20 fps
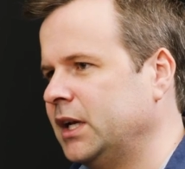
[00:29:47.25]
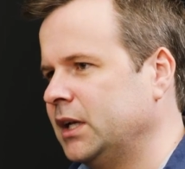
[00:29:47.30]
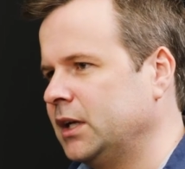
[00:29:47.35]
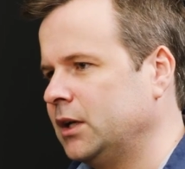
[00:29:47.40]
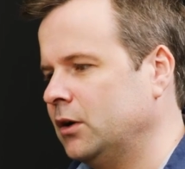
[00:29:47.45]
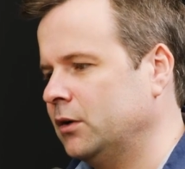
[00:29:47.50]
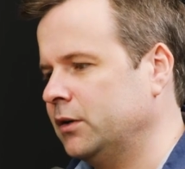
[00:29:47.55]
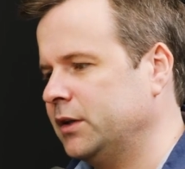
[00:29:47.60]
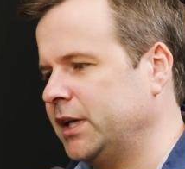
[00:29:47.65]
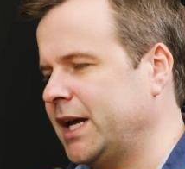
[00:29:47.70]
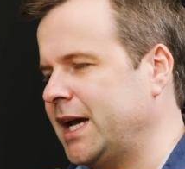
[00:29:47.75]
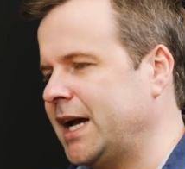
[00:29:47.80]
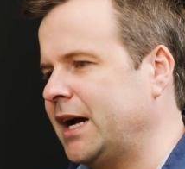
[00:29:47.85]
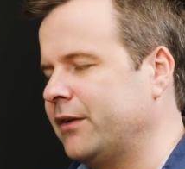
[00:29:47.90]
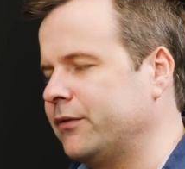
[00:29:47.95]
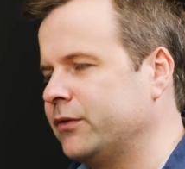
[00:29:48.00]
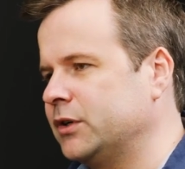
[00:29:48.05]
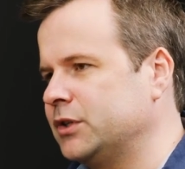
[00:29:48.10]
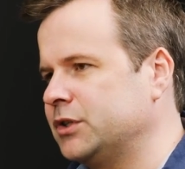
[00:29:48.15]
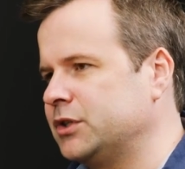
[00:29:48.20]
you know the
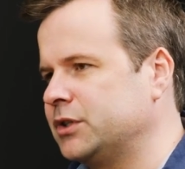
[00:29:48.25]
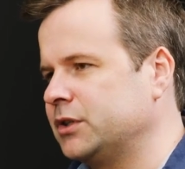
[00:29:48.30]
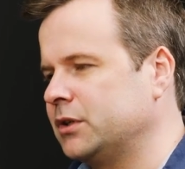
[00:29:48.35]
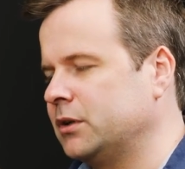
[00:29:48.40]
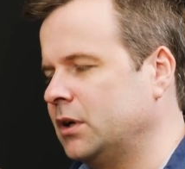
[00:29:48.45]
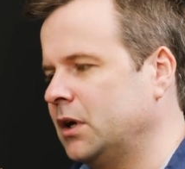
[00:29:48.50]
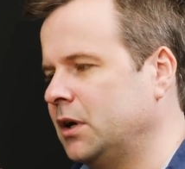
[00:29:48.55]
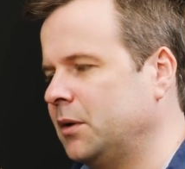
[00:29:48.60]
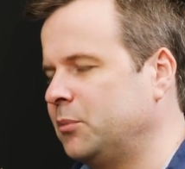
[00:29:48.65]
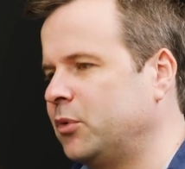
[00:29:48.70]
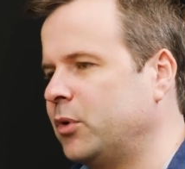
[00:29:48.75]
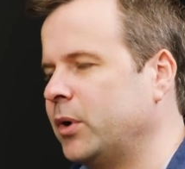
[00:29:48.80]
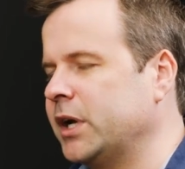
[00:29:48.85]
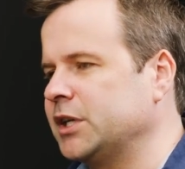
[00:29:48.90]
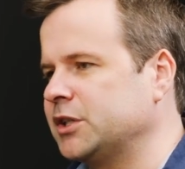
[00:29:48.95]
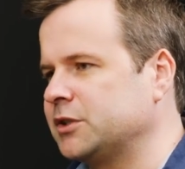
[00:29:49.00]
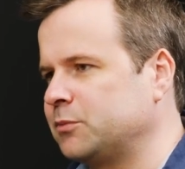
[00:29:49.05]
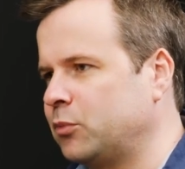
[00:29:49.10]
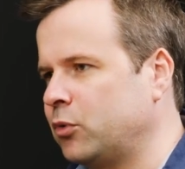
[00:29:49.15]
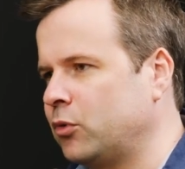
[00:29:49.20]
average uh,
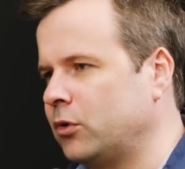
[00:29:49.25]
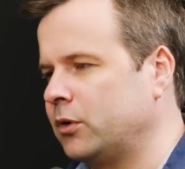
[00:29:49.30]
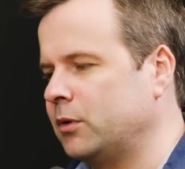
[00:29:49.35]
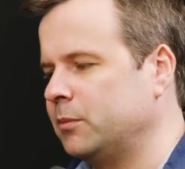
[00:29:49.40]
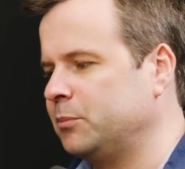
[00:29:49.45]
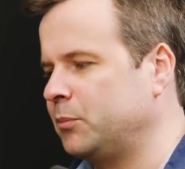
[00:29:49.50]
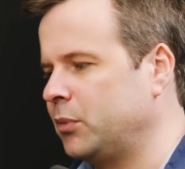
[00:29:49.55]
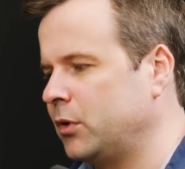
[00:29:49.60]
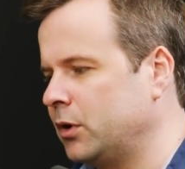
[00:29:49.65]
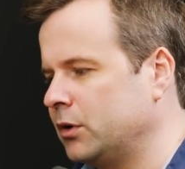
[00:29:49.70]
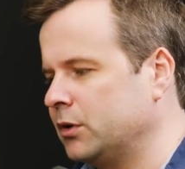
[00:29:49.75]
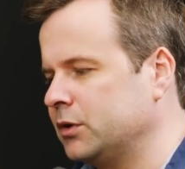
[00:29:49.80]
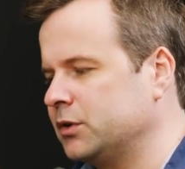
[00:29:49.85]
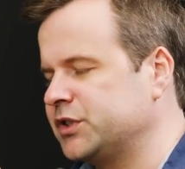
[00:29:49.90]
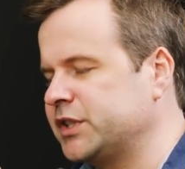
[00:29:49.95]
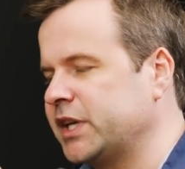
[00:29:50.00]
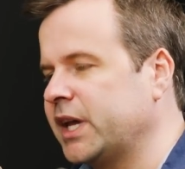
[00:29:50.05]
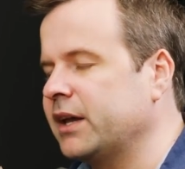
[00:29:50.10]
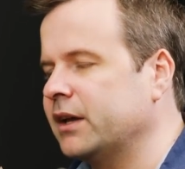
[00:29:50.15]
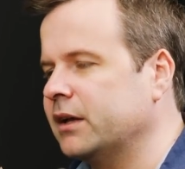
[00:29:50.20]
price per per
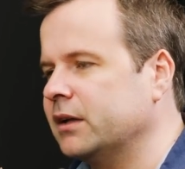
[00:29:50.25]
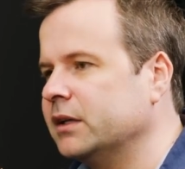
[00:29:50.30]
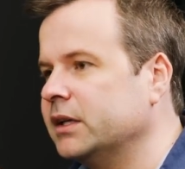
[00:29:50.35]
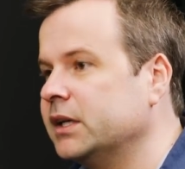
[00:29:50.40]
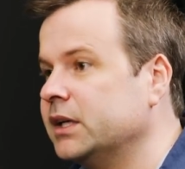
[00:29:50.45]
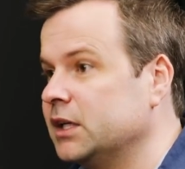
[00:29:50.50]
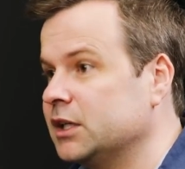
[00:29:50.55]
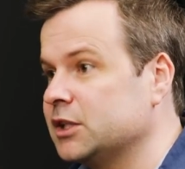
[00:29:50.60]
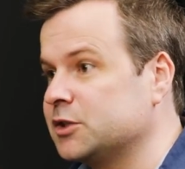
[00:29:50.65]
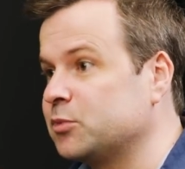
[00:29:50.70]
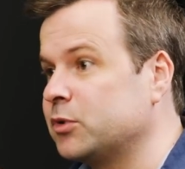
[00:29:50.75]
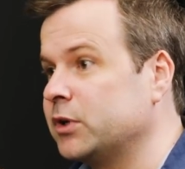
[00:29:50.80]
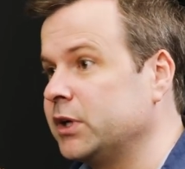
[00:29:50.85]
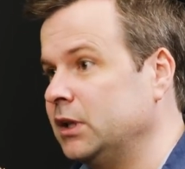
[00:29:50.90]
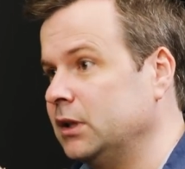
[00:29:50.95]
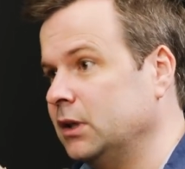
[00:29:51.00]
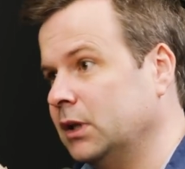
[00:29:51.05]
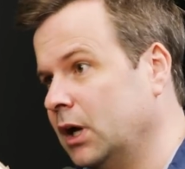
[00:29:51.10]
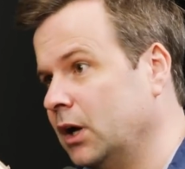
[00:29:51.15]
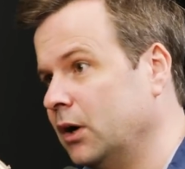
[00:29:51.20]
sale is pretty
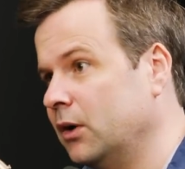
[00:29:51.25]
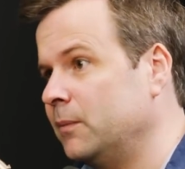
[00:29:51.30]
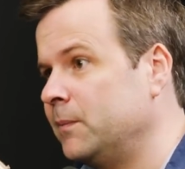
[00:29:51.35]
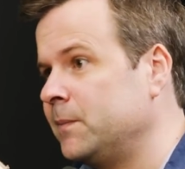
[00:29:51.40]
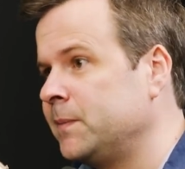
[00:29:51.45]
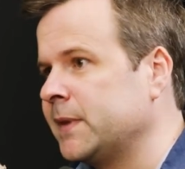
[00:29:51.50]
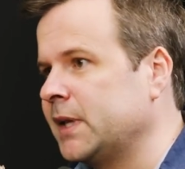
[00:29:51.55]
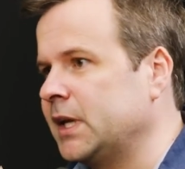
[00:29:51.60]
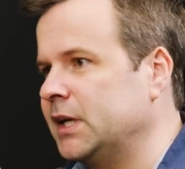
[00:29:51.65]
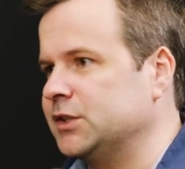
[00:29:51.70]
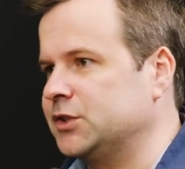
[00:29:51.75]
low, mm-hmm.